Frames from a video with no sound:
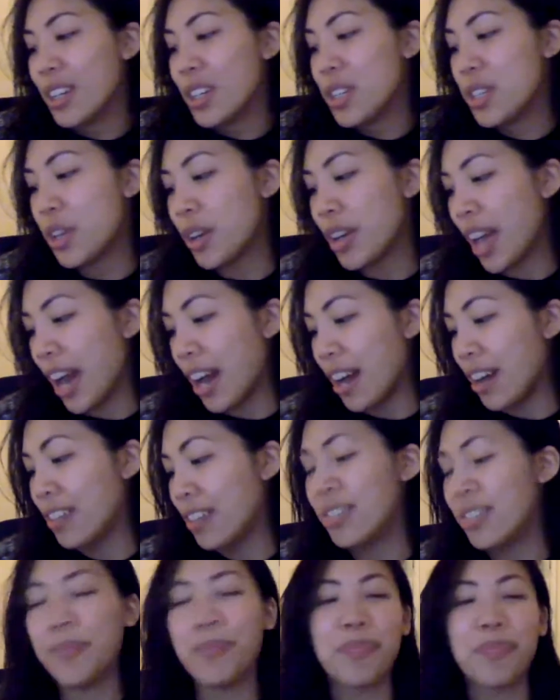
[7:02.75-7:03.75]
So yeah,
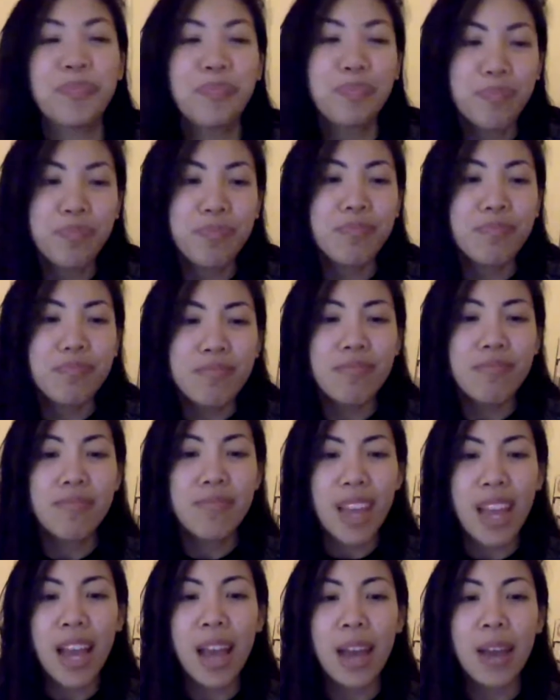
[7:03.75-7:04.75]

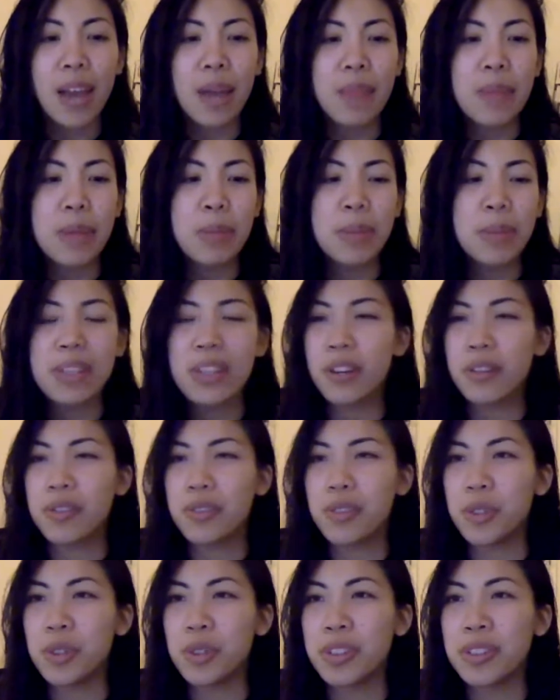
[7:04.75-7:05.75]
I made my dog
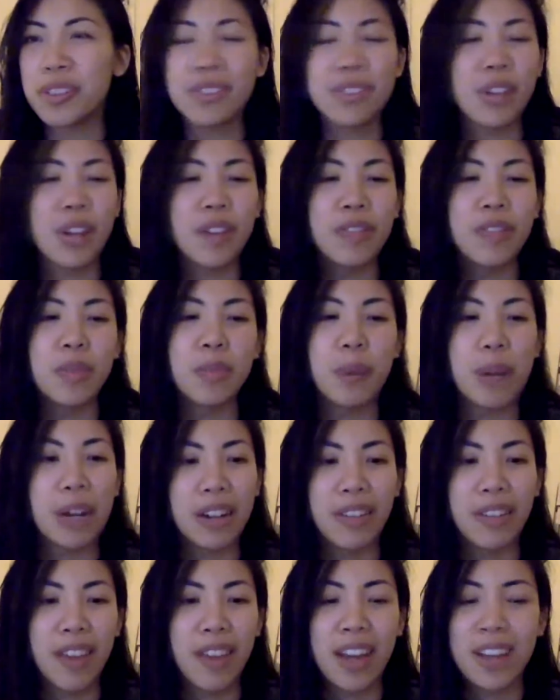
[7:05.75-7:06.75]
food, so I feel
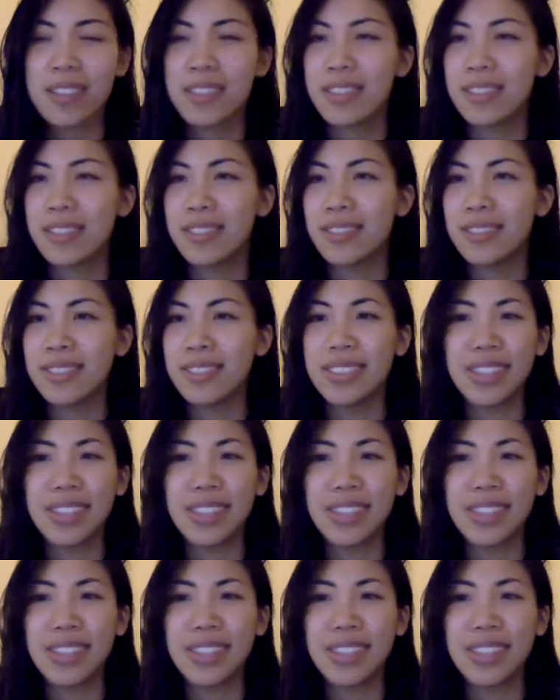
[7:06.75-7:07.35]
proud of that.